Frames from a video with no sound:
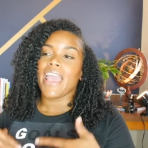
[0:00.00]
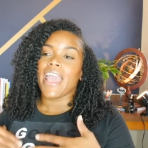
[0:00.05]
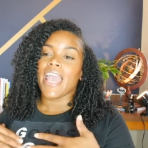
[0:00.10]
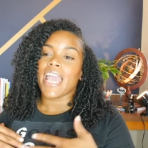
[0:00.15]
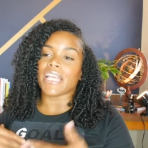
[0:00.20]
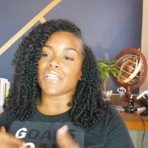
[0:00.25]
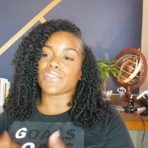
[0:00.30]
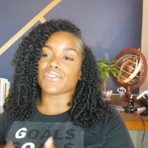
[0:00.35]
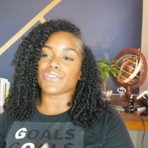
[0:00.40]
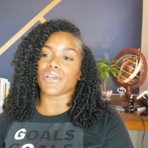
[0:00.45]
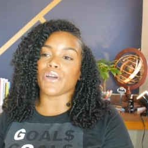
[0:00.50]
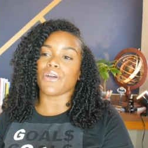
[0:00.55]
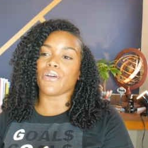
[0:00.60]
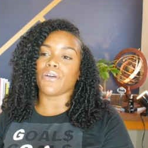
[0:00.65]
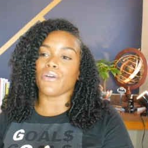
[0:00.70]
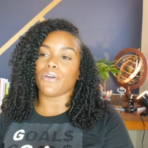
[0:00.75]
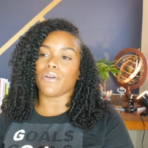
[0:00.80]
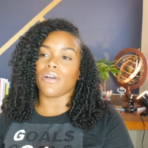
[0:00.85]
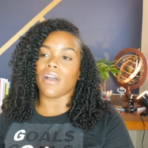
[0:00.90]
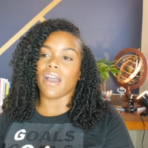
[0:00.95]
and
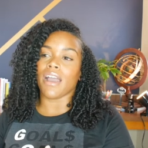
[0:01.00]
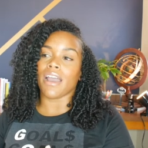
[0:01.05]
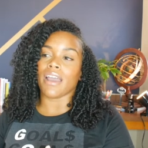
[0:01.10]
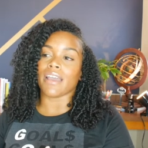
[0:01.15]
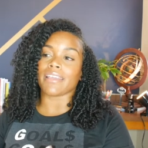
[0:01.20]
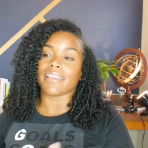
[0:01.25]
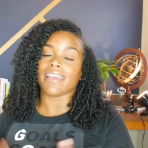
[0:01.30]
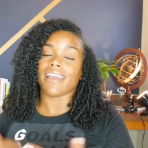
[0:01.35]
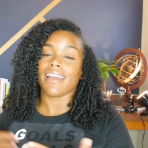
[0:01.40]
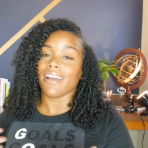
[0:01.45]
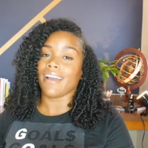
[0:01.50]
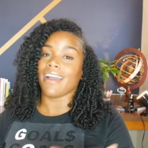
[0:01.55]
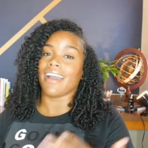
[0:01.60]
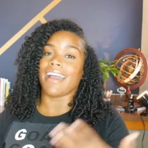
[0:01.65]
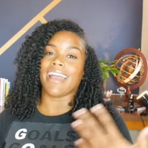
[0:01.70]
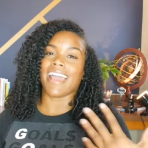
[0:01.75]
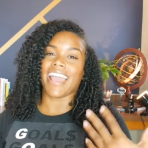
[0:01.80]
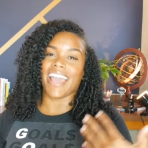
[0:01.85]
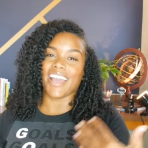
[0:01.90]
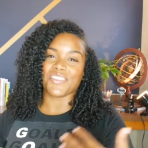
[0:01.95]
so yeah
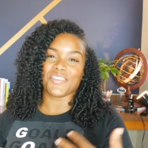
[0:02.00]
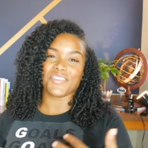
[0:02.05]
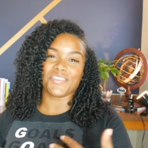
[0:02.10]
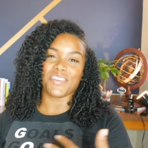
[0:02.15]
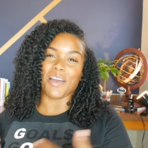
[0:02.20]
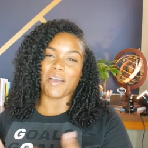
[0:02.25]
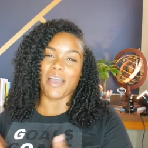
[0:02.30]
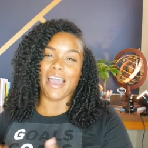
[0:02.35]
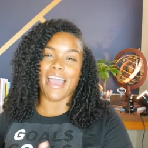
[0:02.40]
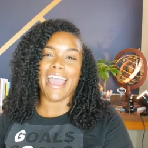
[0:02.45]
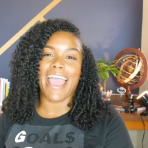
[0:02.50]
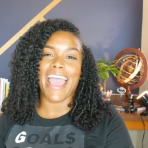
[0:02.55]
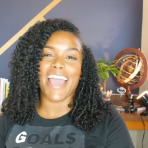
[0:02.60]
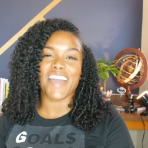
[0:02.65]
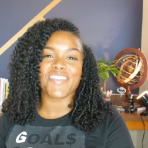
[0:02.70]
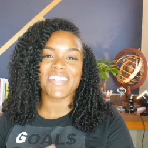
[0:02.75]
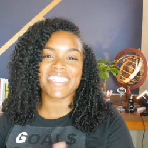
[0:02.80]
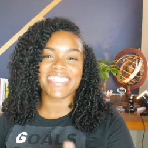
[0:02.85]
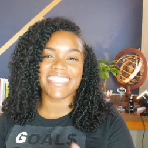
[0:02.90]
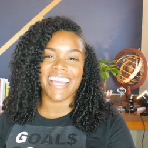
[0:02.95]
i have i
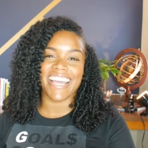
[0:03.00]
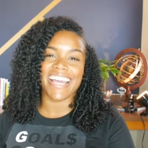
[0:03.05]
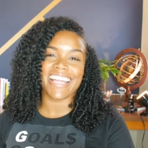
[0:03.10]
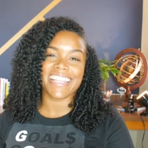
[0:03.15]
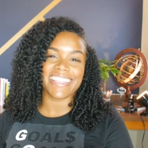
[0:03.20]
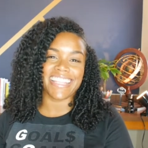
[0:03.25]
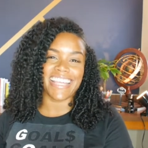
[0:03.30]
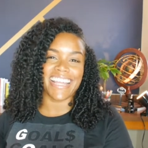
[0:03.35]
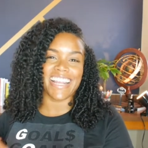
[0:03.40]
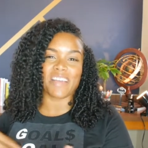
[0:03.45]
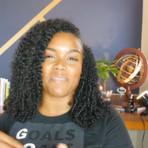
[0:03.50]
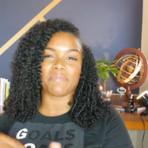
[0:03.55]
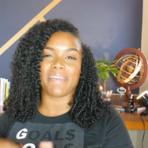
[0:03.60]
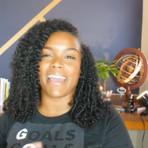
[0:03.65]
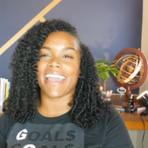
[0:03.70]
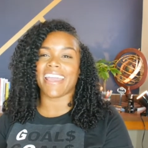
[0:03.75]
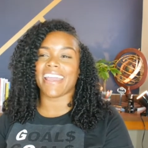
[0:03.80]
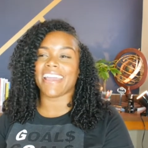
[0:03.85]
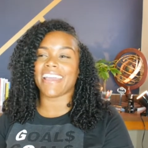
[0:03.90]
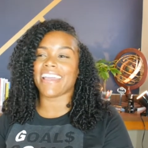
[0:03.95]
have a debt that i'm
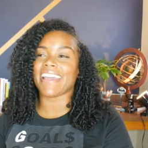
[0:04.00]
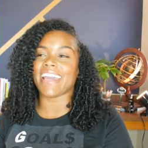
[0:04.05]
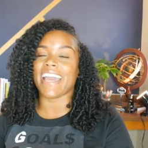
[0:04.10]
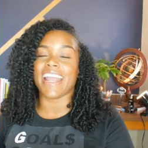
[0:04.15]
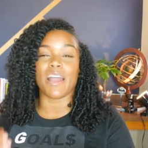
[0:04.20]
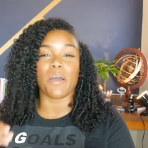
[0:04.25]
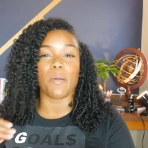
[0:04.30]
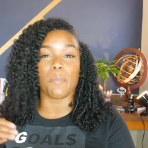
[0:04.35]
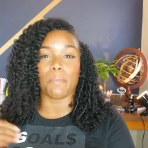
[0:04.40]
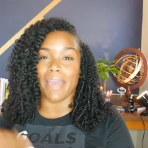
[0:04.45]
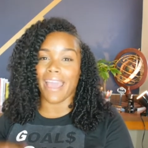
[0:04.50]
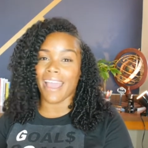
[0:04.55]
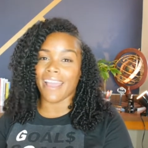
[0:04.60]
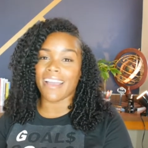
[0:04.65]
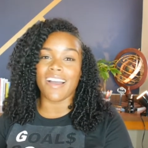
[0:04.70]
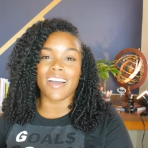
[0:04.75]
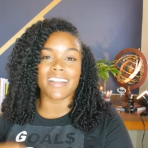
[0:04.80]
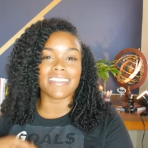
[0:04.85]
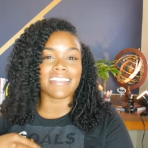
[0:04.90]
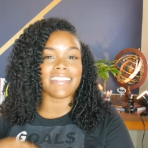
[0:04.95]
paying and i'm
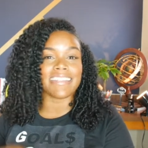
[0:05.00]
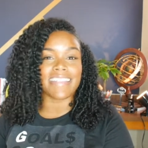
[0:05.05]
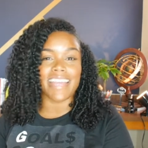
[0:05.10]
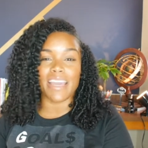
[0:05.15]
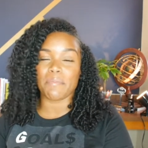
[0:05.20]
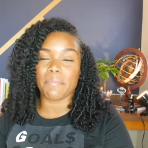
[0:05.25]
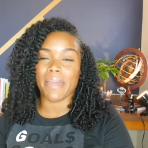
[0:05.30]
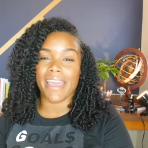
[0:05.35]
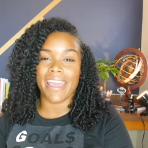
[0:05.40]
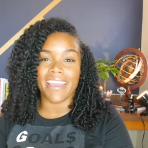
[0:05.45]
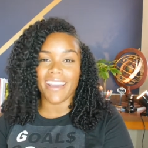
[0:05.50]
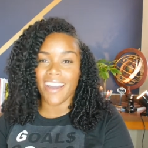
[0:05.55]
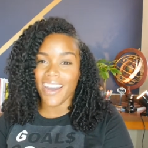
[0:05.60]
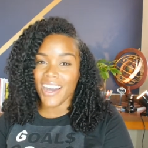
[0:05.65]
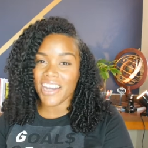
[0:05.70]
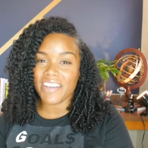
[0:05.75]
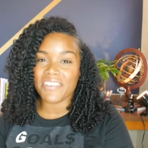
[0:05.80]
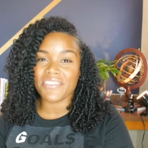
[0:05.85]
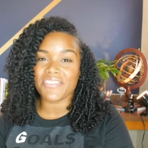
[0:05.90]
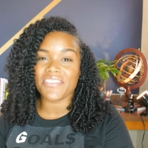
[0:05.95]
back on the debt
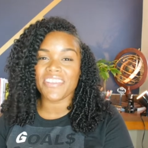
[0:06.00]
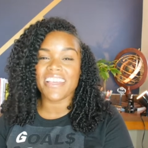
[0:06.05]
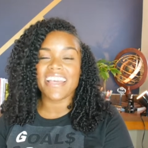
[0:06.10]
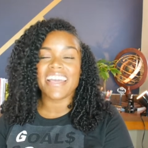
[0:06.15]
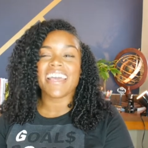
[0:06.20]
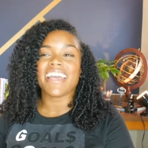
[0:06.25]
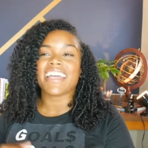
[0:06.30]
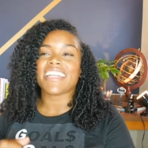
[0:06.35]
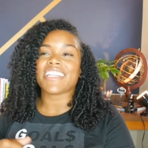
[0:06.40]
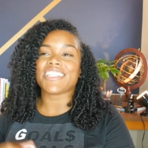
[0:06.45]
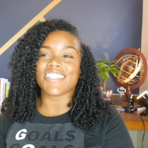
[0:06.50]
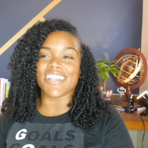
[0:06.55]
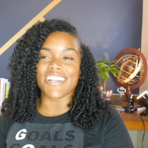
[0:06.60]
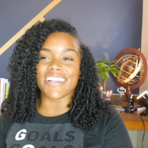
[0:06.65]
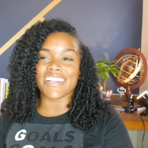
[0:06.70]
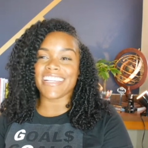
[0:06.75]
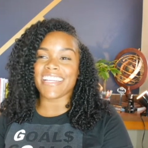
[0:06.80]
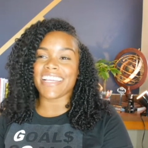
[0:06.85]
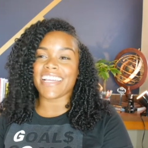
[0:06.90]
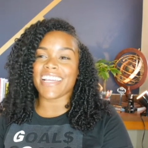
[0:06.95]
payoff
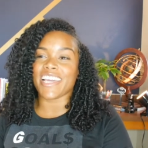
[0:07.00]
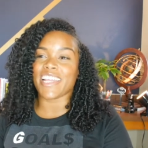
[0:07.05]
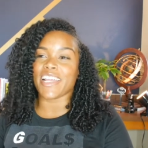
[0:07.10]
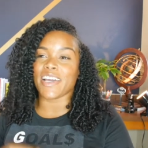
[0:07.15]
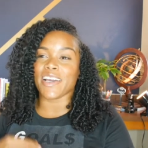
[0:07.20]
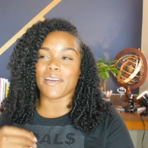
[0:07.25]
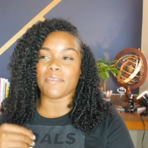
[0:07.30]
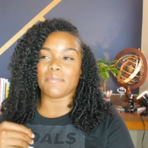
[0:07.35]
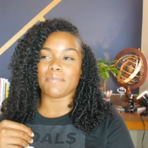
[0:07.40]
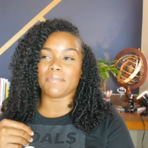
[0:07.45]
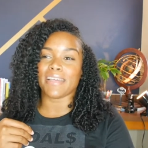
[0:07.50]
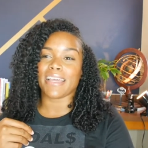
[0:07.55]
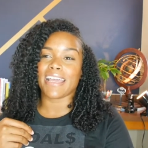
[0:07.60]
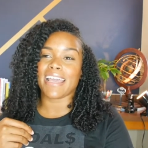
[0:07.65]
journey and I'm